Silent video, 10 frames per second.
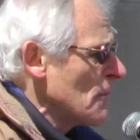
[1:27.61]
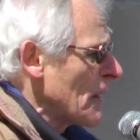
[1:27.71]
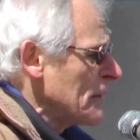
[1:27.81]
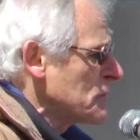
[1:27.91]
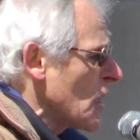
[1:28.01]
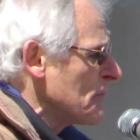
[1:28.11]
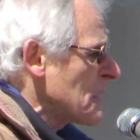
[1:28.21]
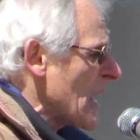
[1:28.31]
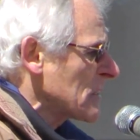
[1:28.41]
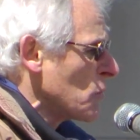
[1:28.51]
Some of them
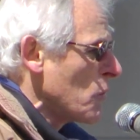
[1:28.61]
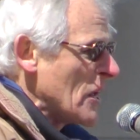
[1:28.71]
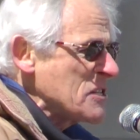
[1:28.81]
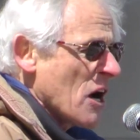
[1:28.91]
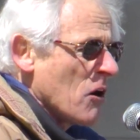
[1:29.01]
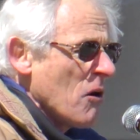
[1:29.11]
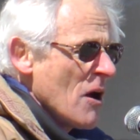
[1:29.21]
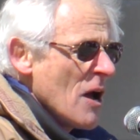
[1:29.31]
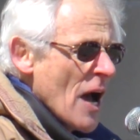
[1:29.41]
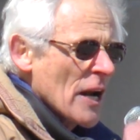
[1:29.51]
jumped out the
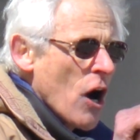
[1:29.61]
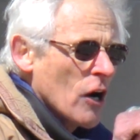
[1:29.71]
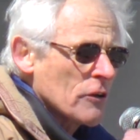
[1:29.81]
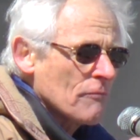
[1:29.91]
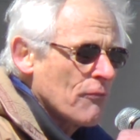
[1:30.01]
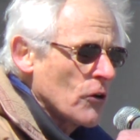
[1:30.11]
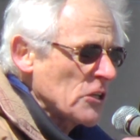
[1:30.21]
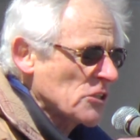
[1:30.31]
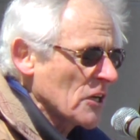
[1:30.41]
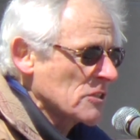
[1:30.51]
window, and
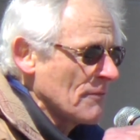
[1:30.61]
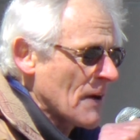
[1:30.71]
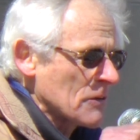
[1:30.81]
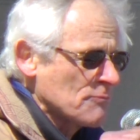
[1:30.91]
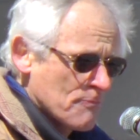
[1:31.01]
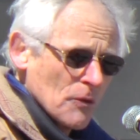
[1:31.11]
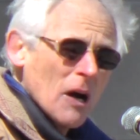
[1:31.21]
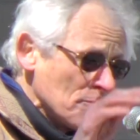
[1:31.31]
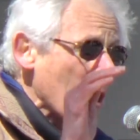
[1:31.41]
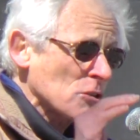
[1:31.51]
146 of
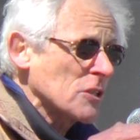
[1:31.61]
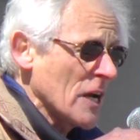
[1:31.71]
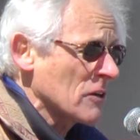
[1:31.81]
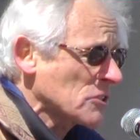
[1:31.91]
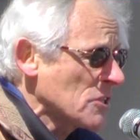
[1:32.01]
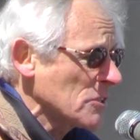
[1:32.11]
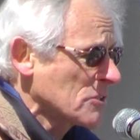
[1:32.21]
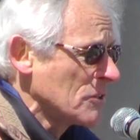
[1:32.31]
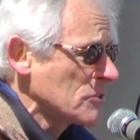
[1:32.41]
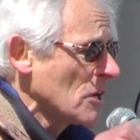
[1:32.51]
mostly our
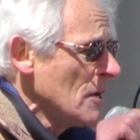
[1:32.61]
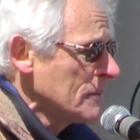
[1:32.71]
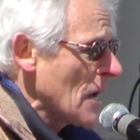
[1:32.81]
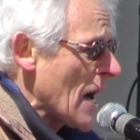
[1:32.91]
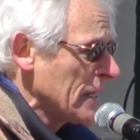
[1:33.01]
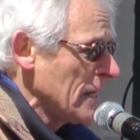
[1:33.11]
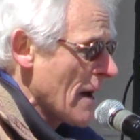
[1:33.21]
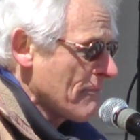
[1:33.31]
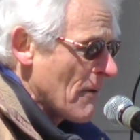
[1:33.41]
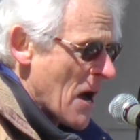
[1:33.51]
sisters, died in
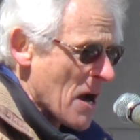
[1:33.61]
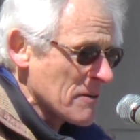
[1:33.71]
that fire.